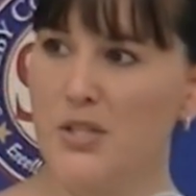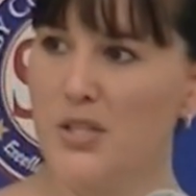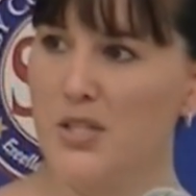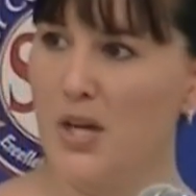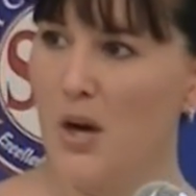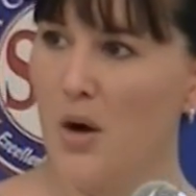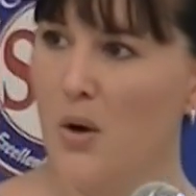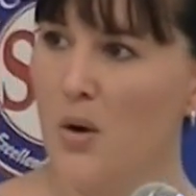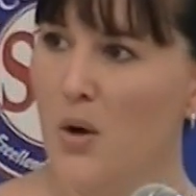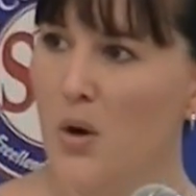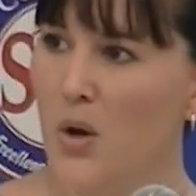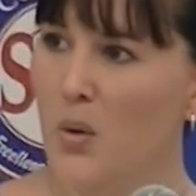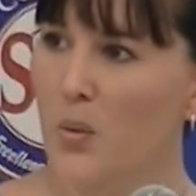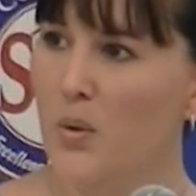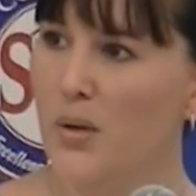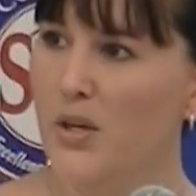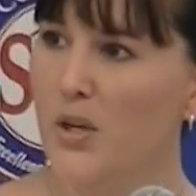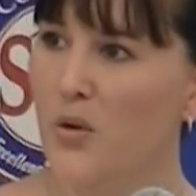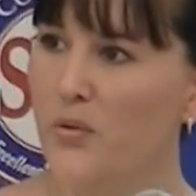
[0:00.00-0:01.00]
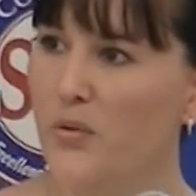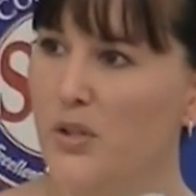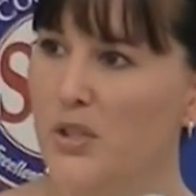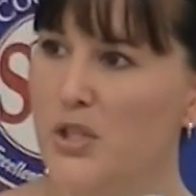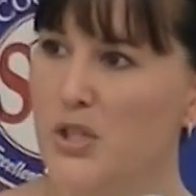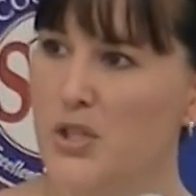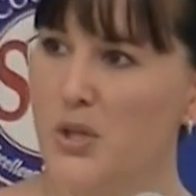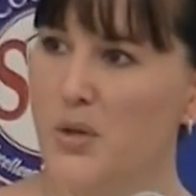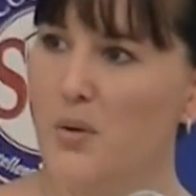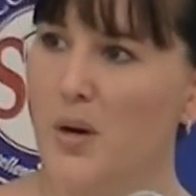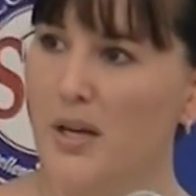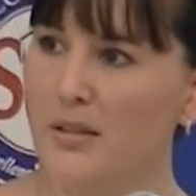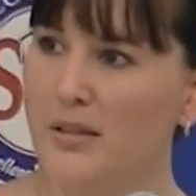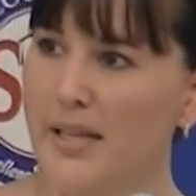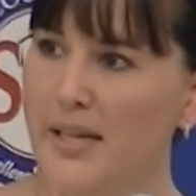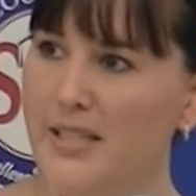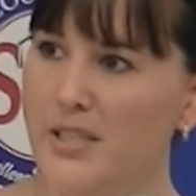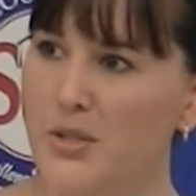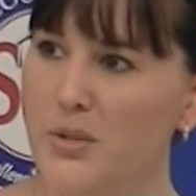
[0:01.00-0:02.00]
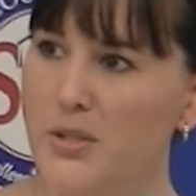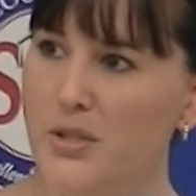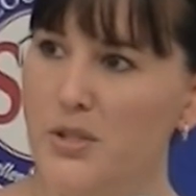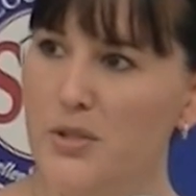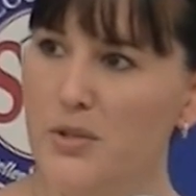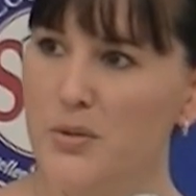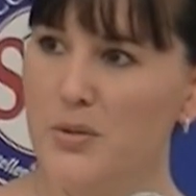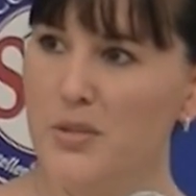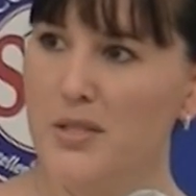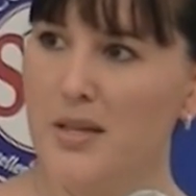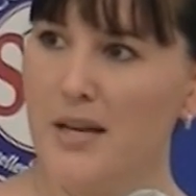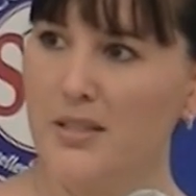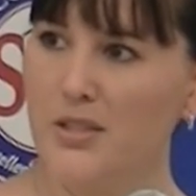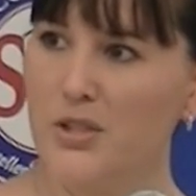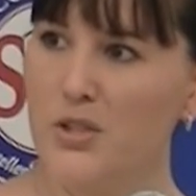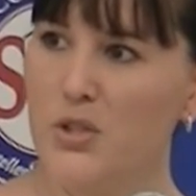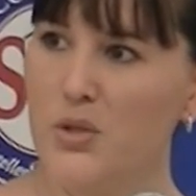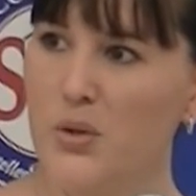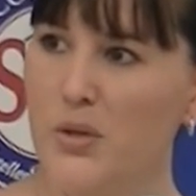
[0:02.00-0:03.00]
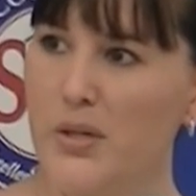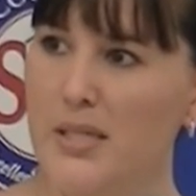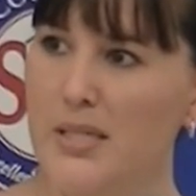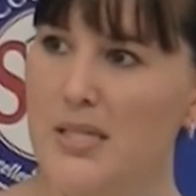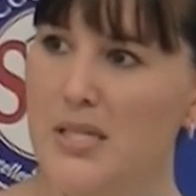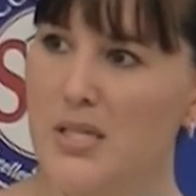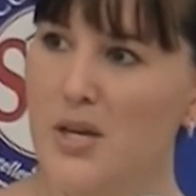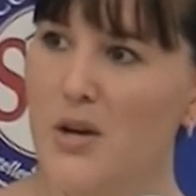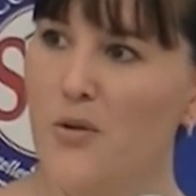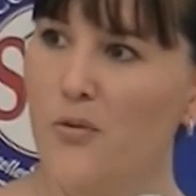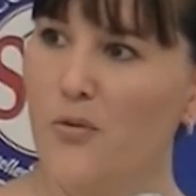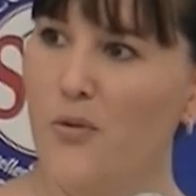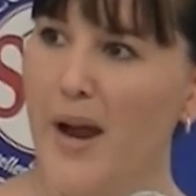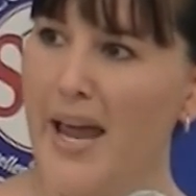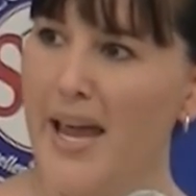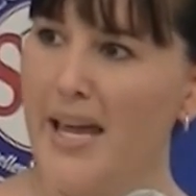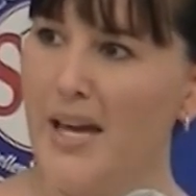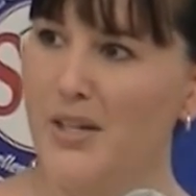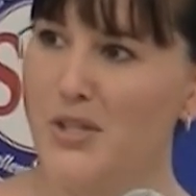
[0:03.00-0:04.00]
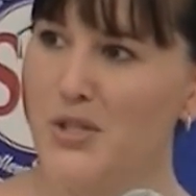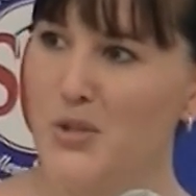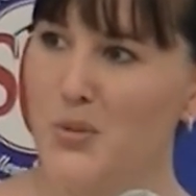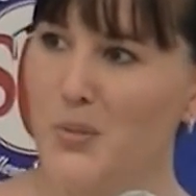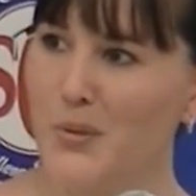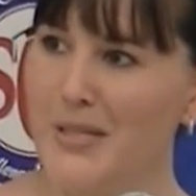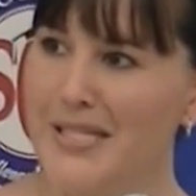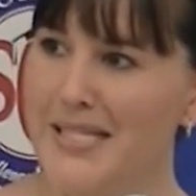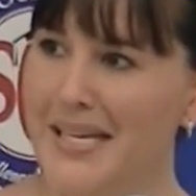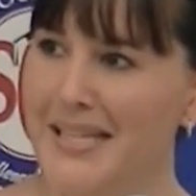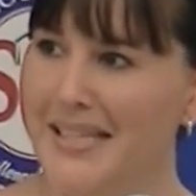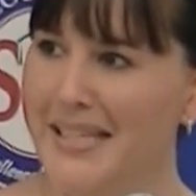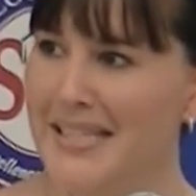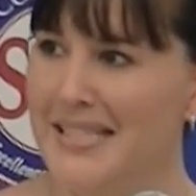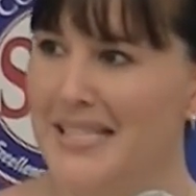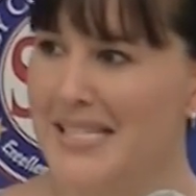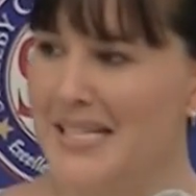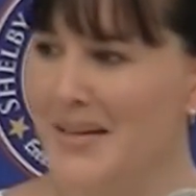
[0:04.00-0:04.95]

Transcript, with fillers: So with no further ado, I would like to introduce Dr. Joris Ray, our superintendent.